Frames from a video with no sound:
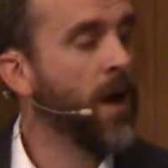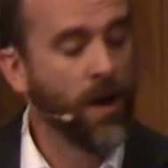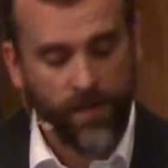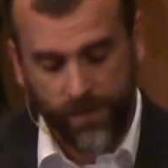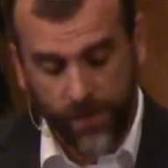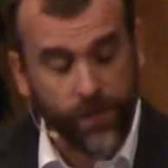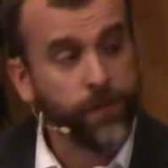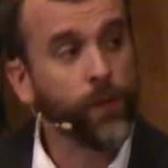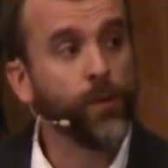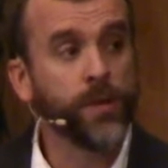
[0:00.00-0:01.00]
of the
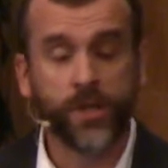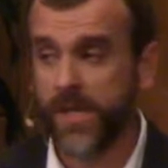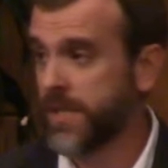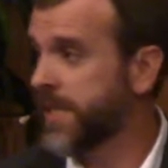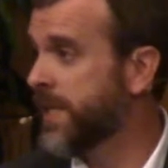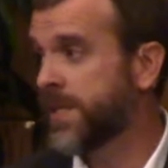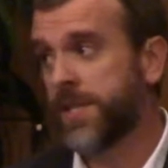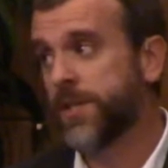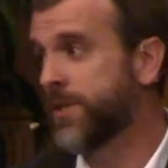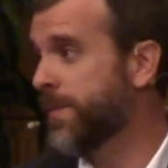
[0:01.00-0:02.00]
foolishness and the
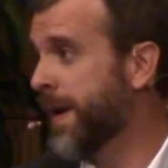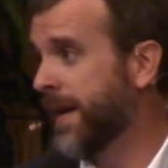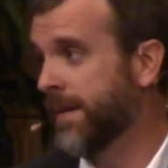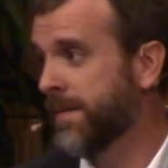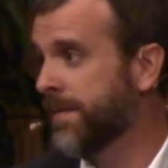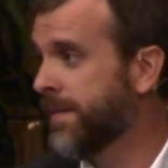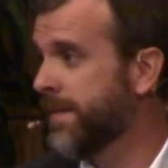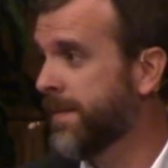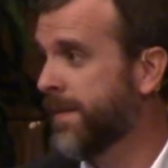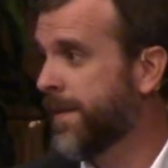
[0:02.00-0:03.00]
decisions you made,
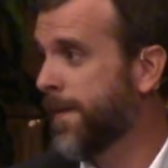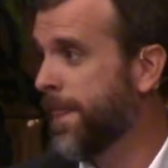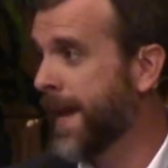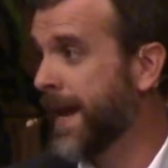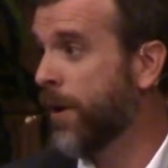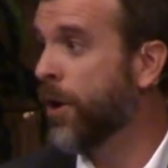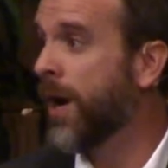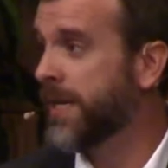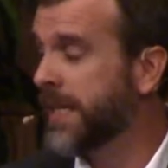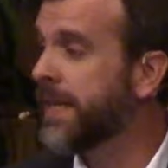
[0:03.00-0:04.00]
and how
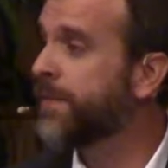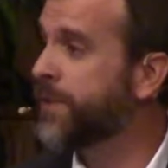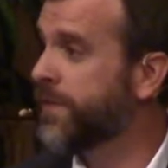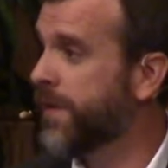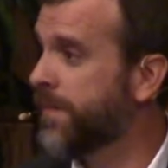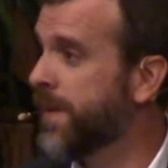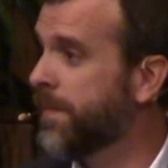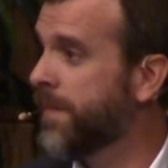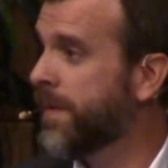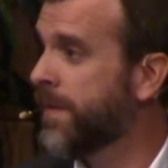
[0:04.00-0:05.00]
God delivered you from
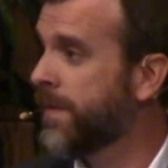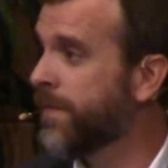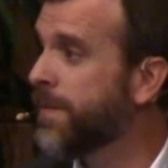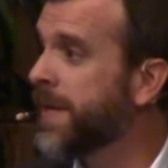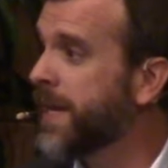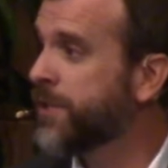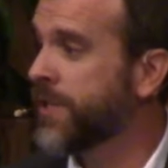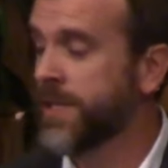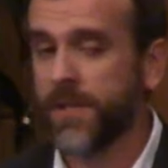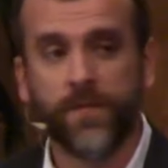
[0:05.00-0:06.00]
them, from
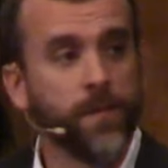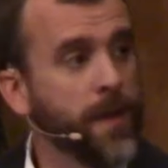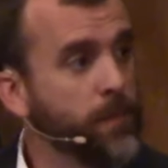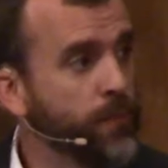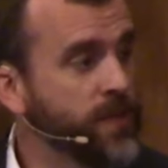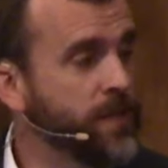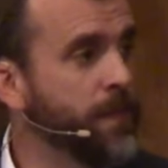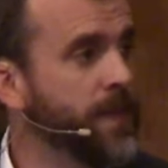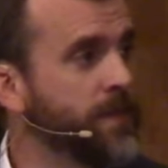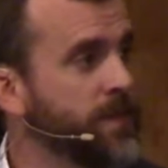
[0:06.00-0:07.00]
addictions, from
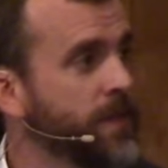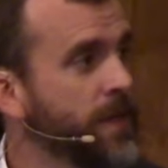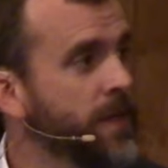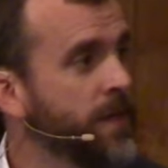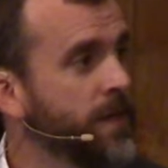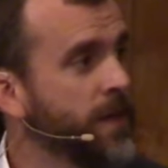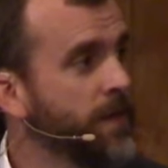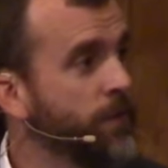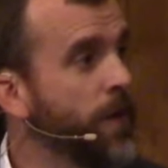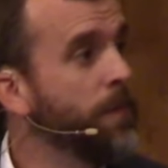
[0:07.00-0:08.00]
imprisonments,
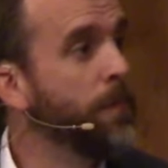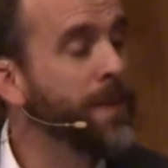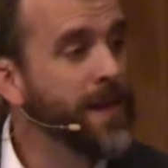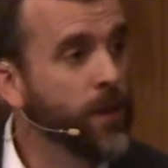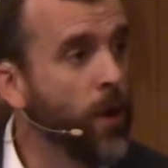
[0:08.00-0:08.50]
from being